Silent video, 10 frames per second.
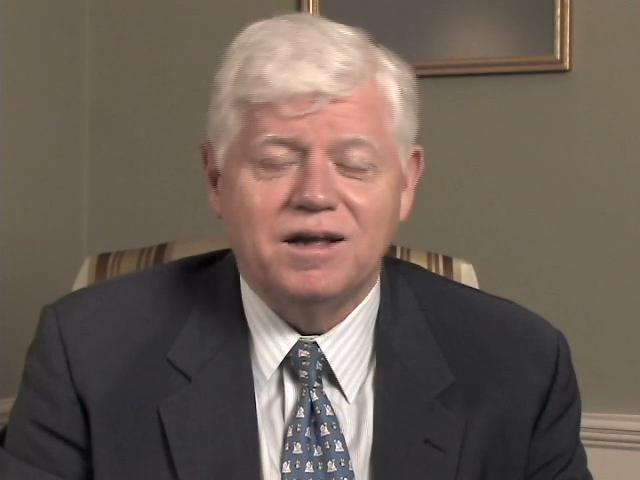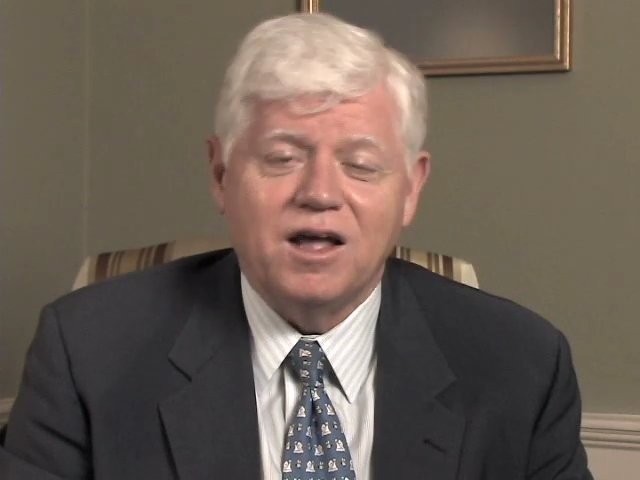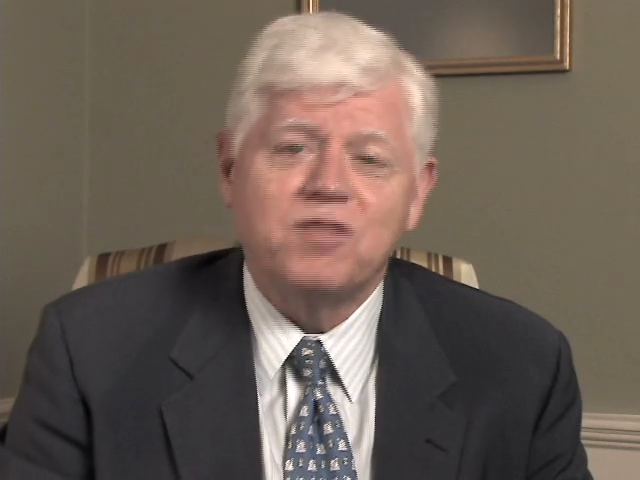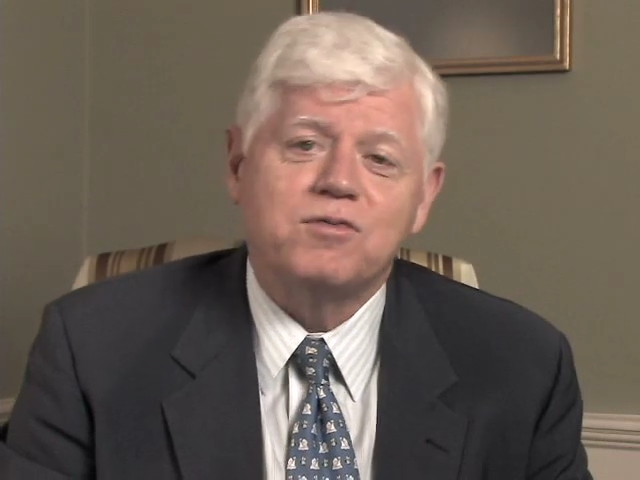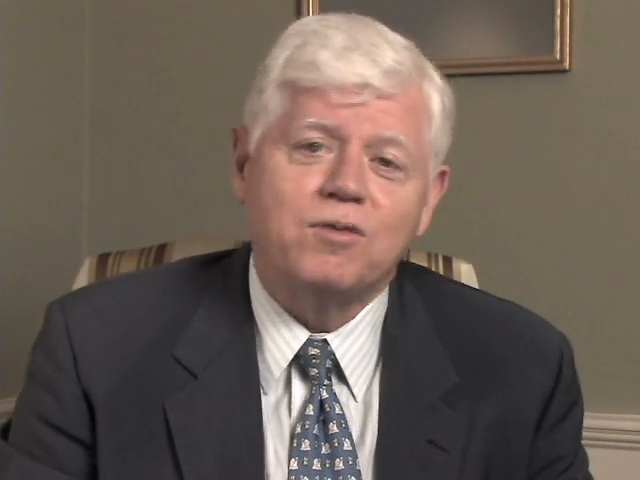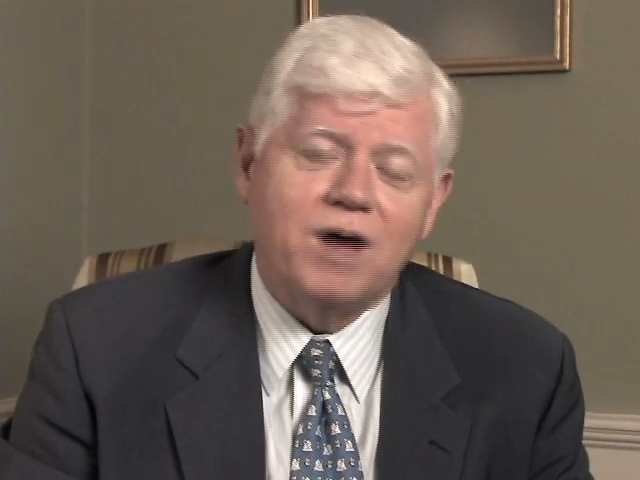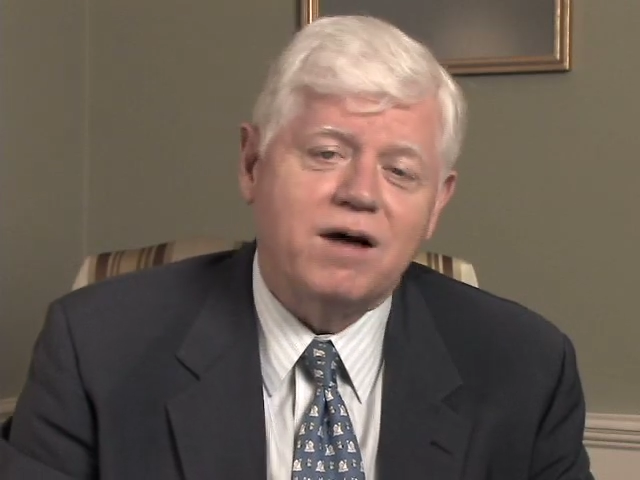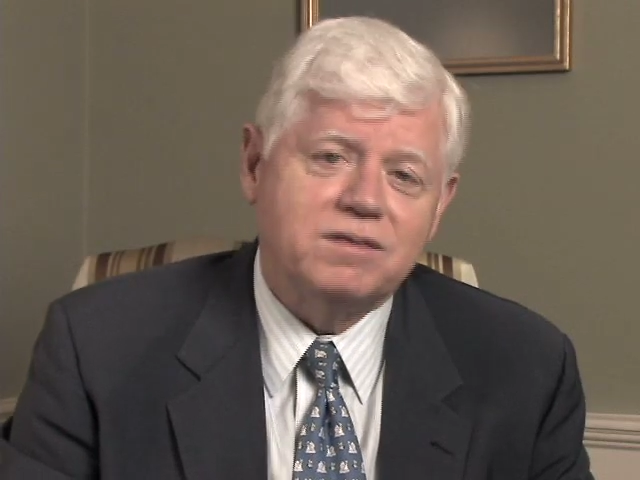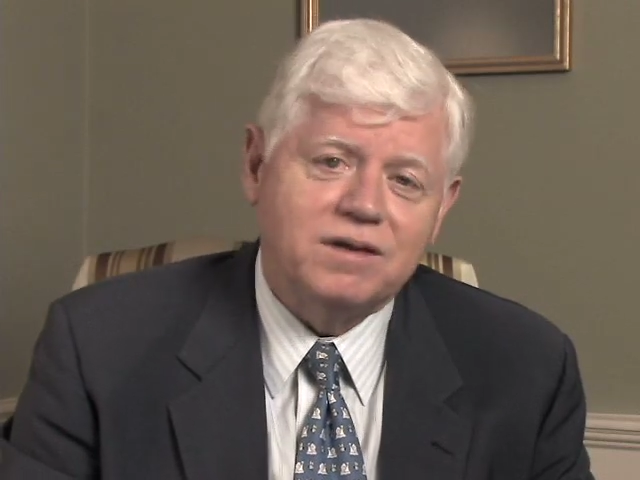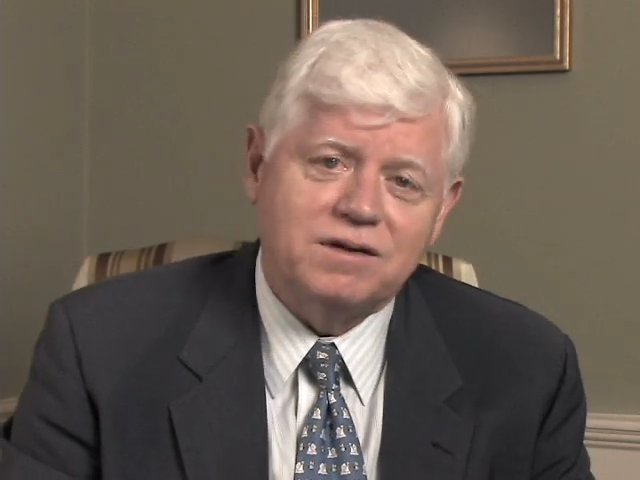and
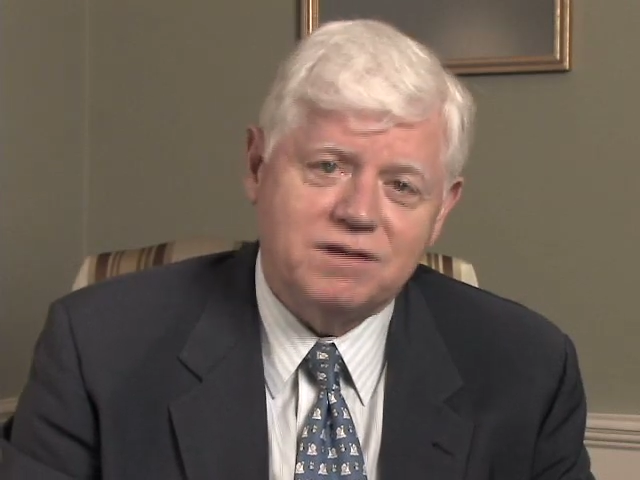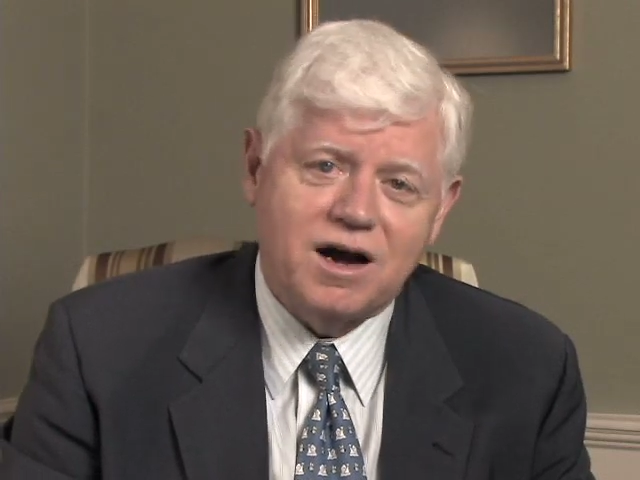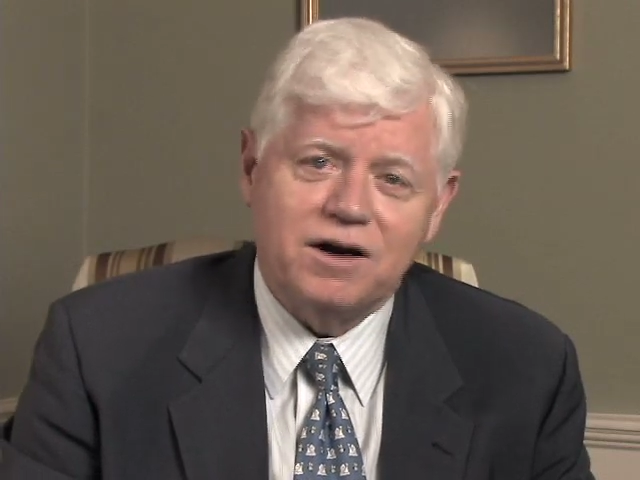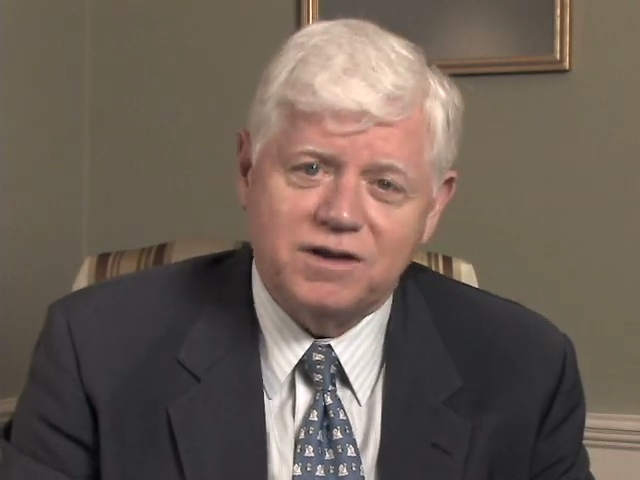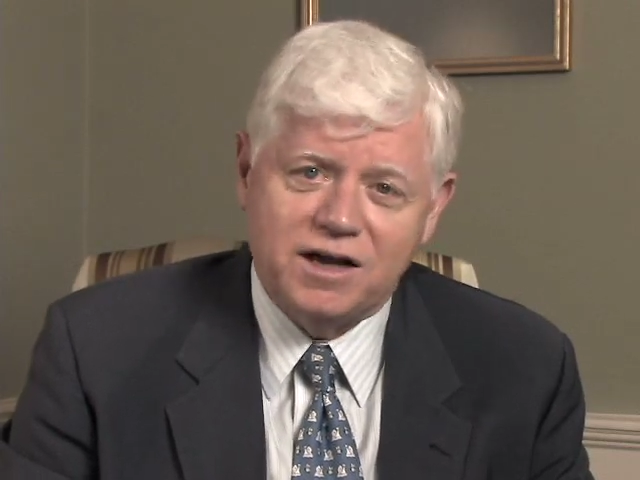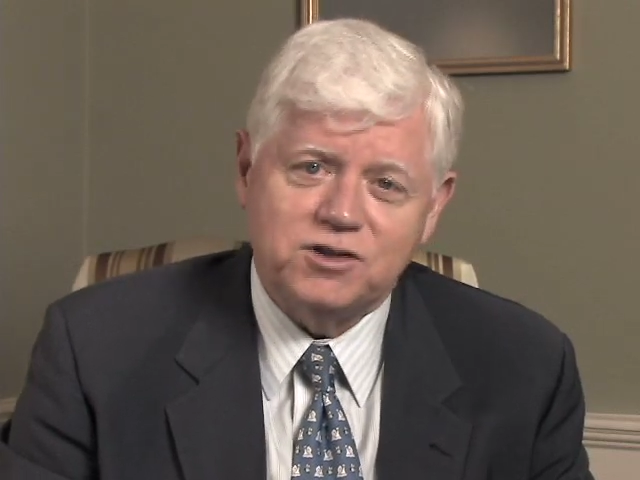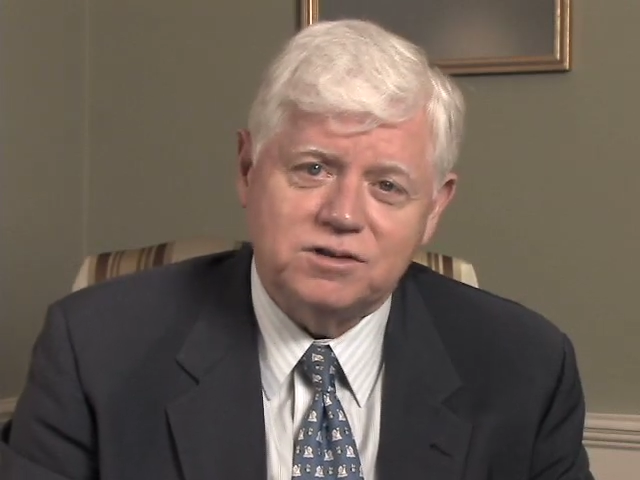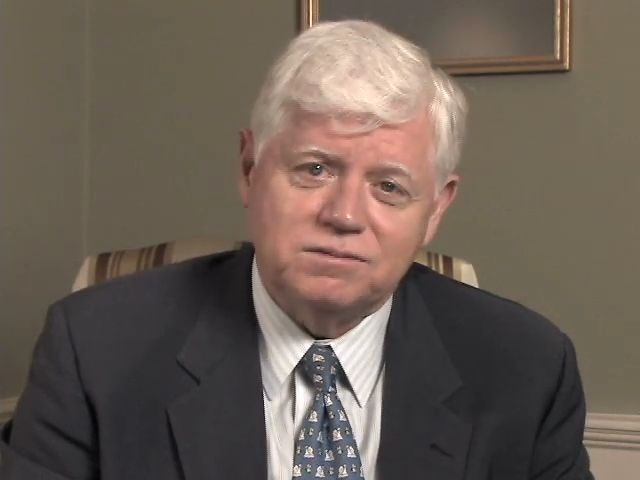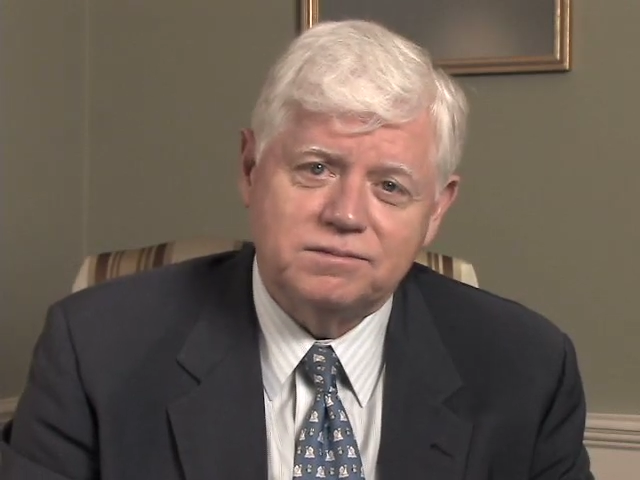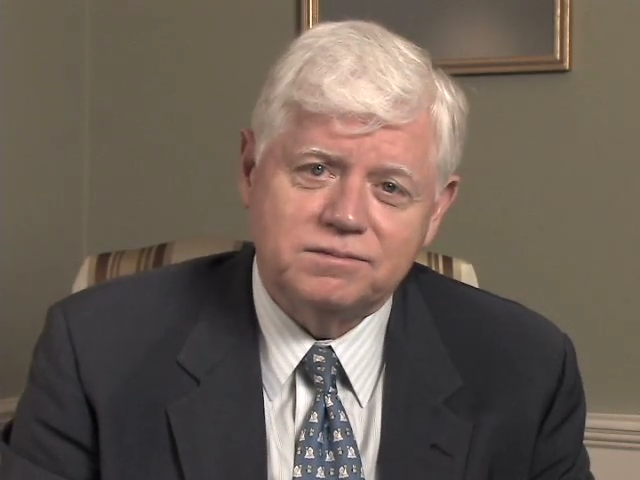throughout the entire
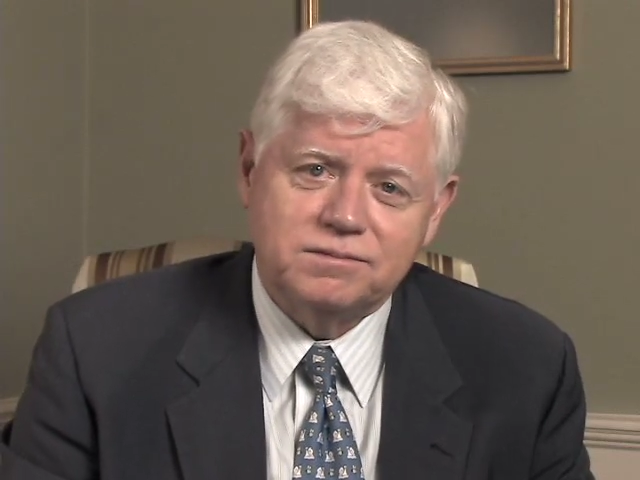nation.